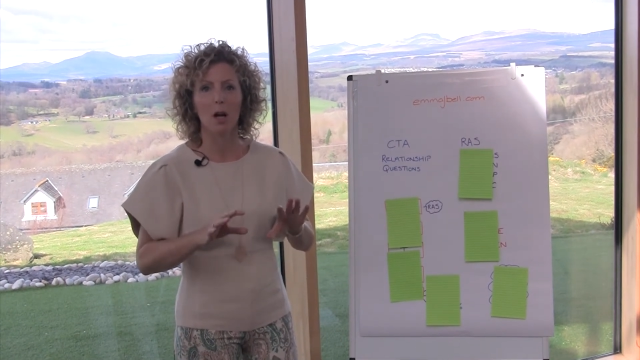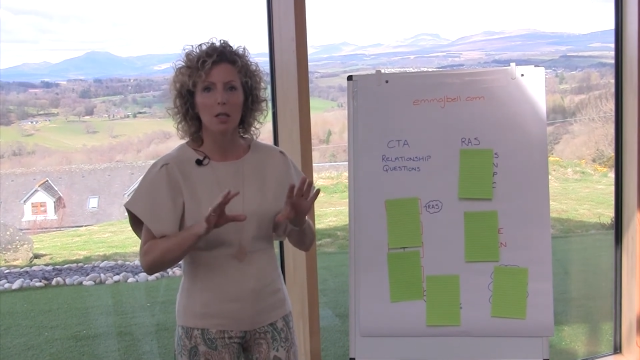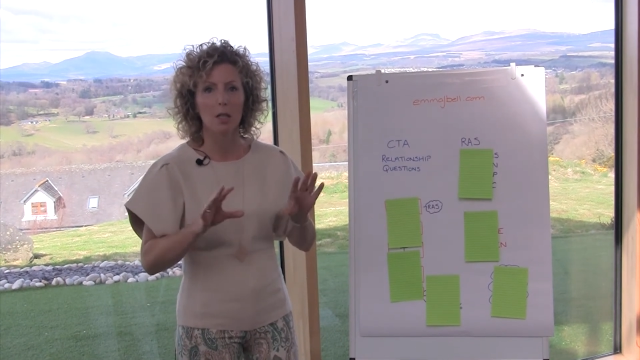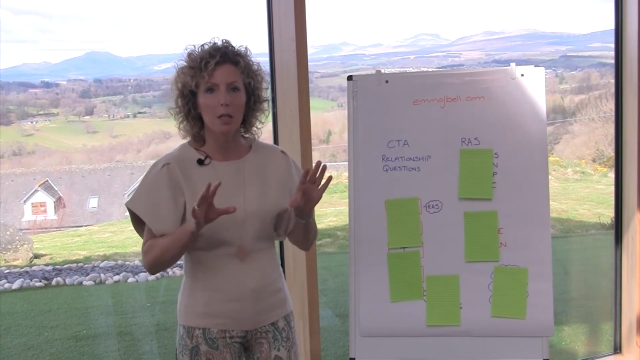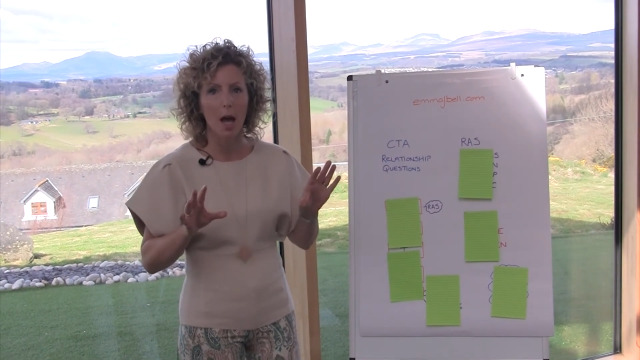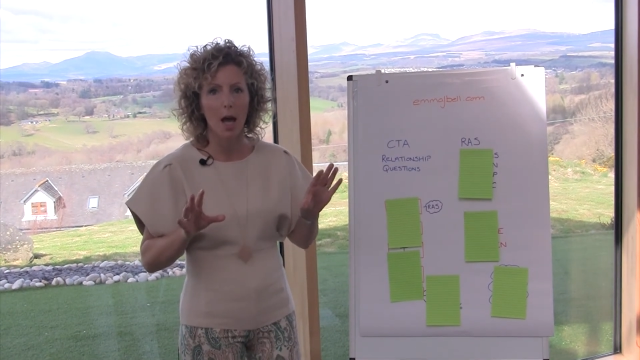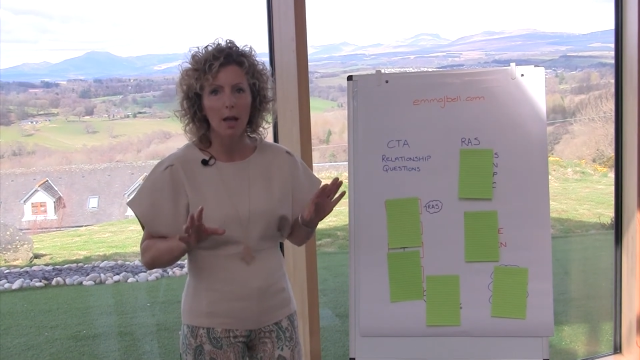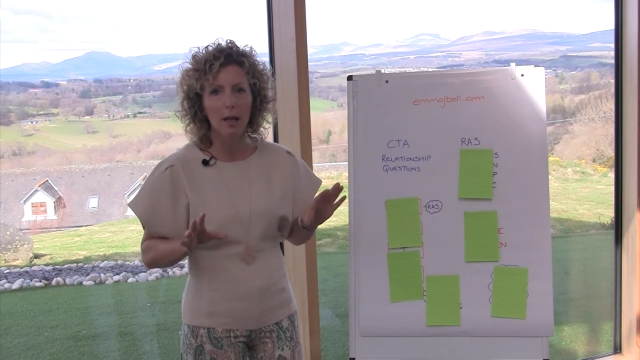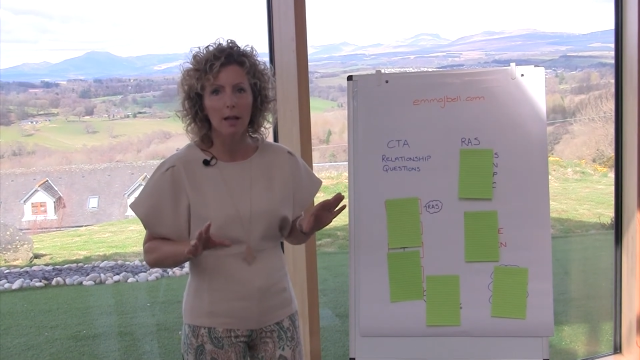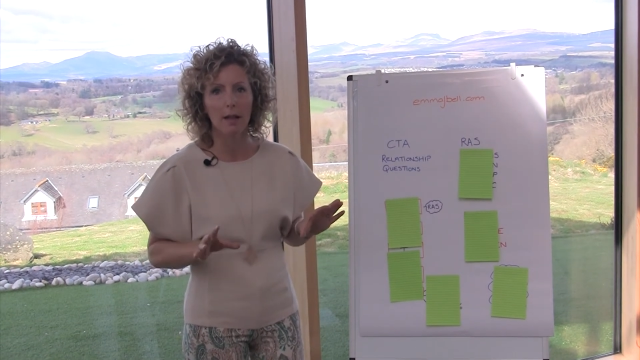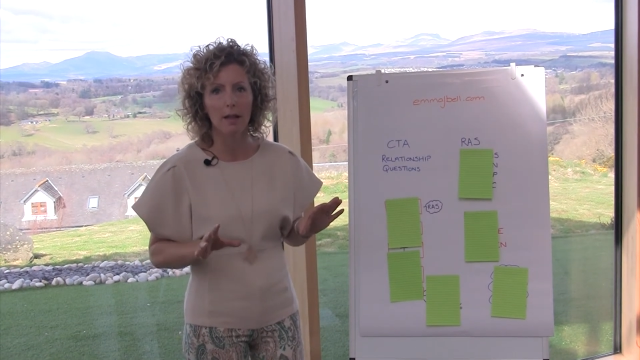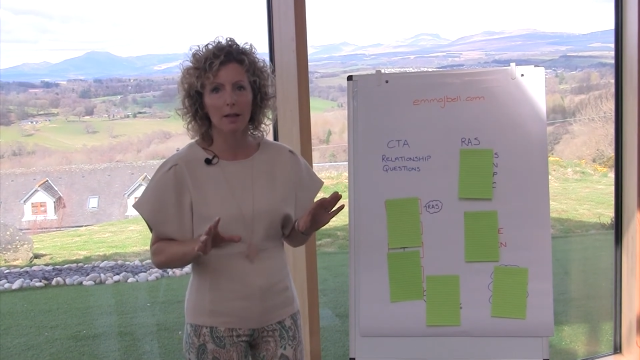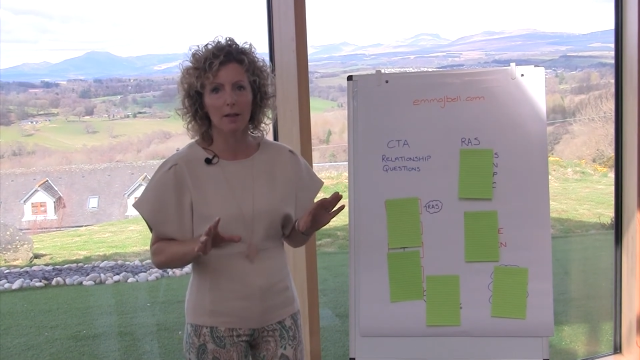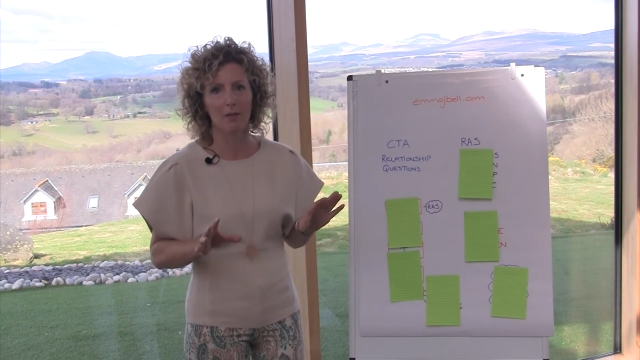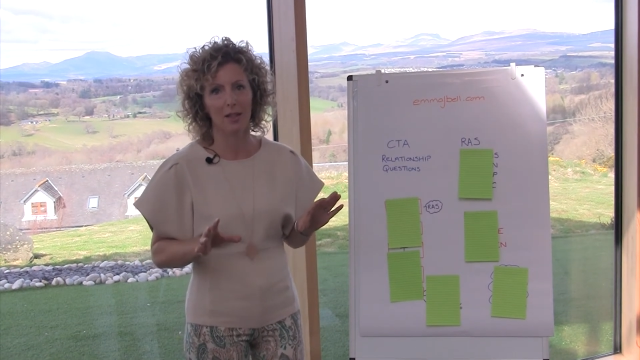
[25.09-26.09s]

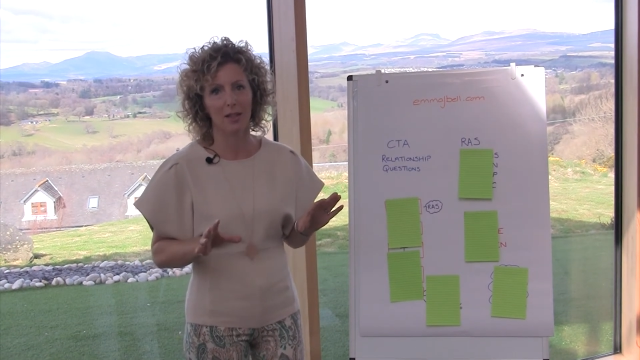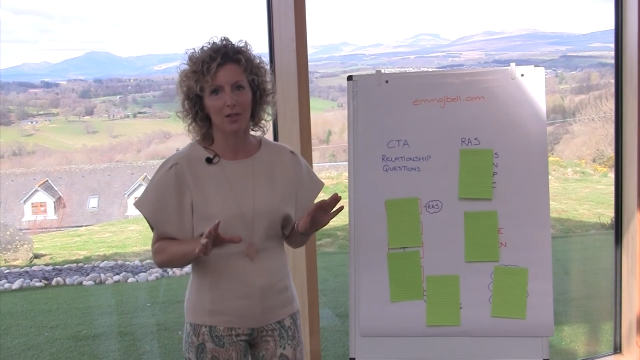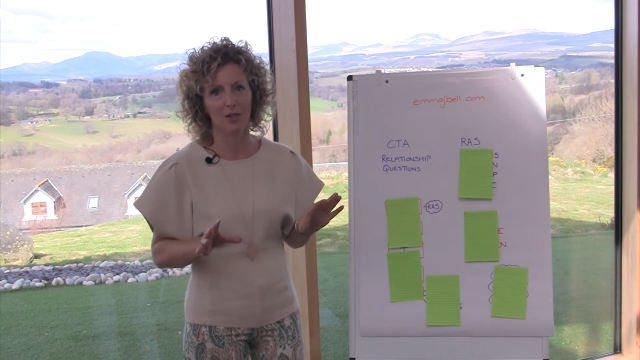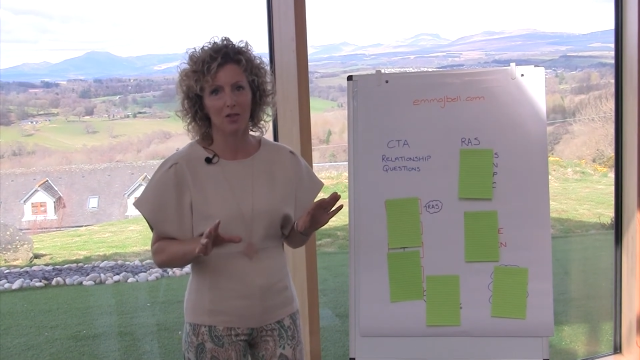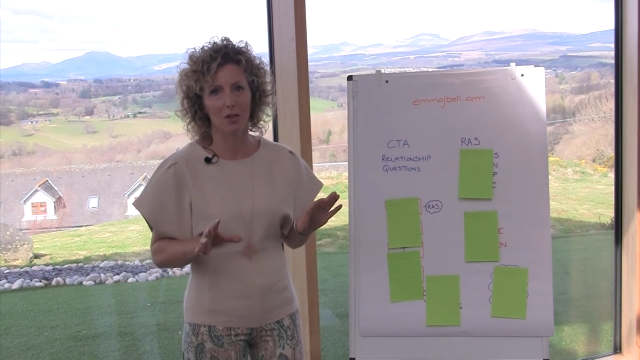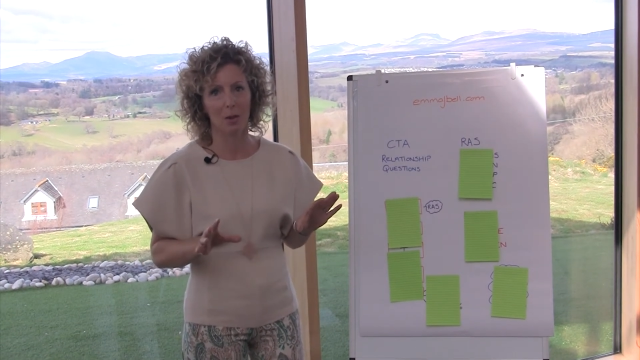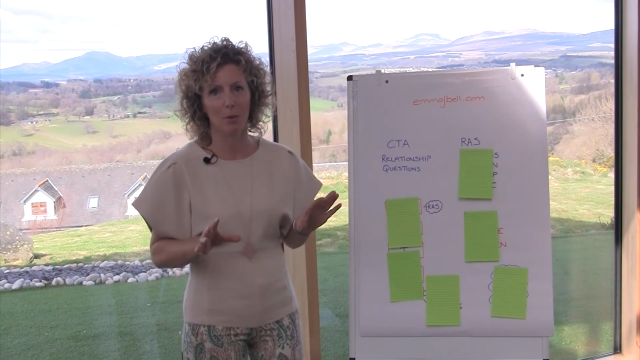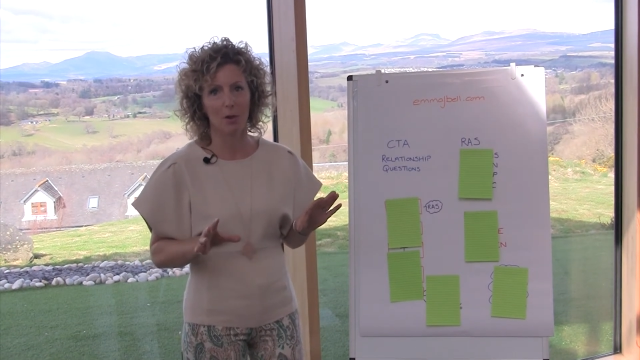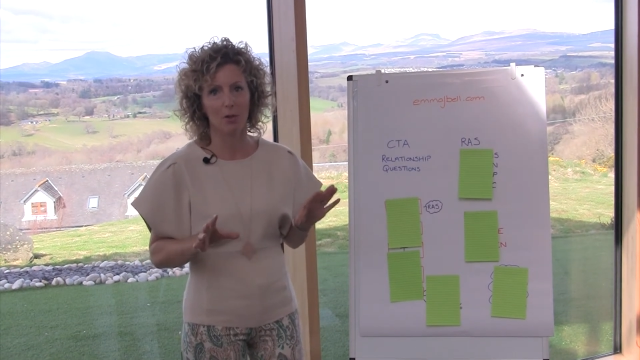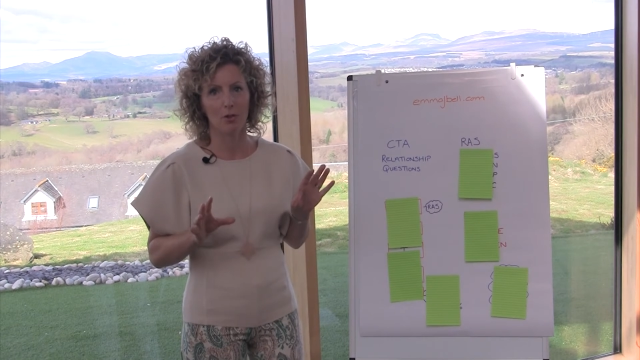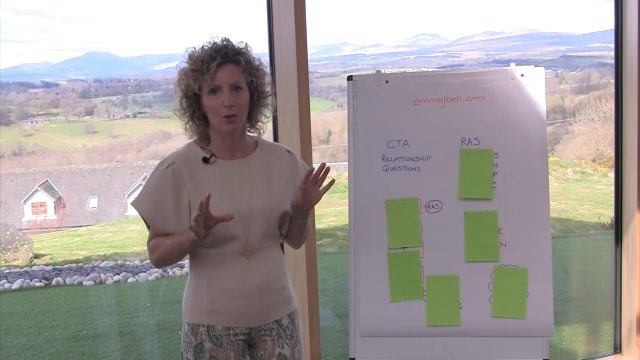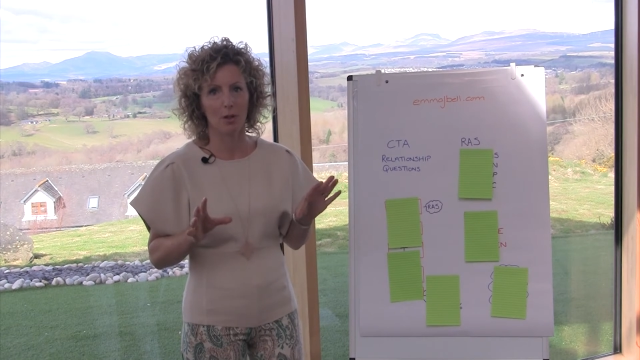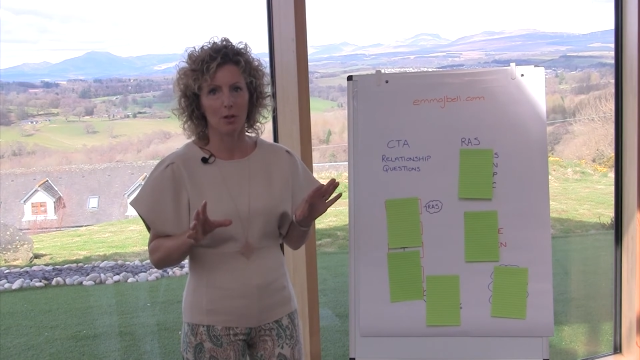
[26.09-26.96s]
untangle the relationship issue